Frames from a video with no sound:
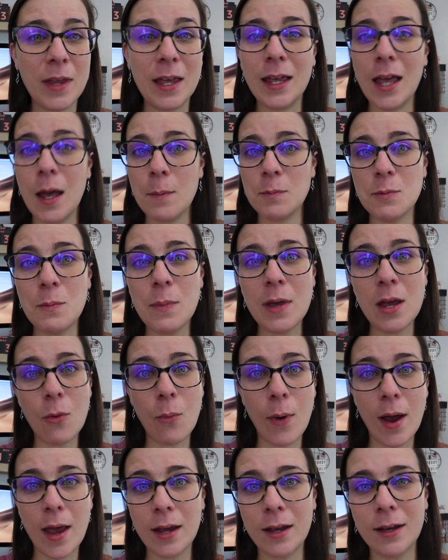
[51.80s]
It kept me
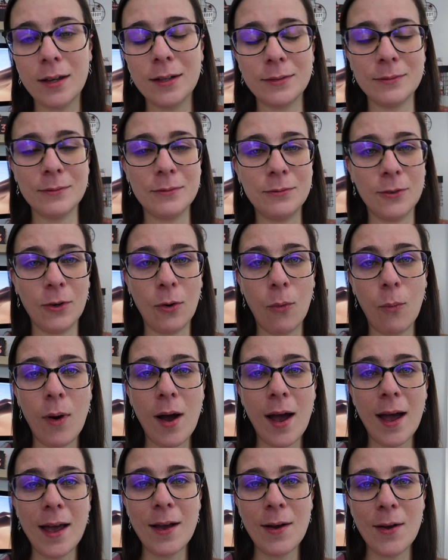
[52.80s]
awake for a
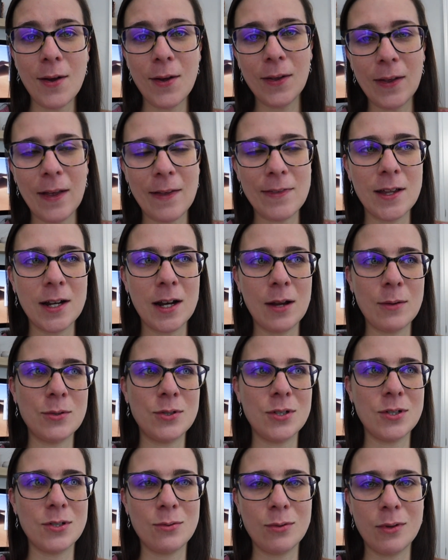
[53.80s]
while, and then I
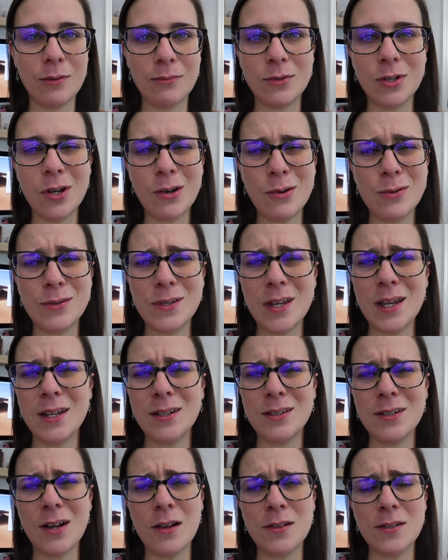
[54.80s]
was just sort of dozing
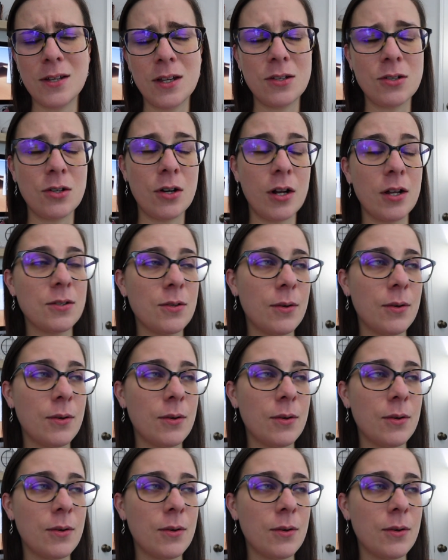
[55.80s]
and tossing and turning.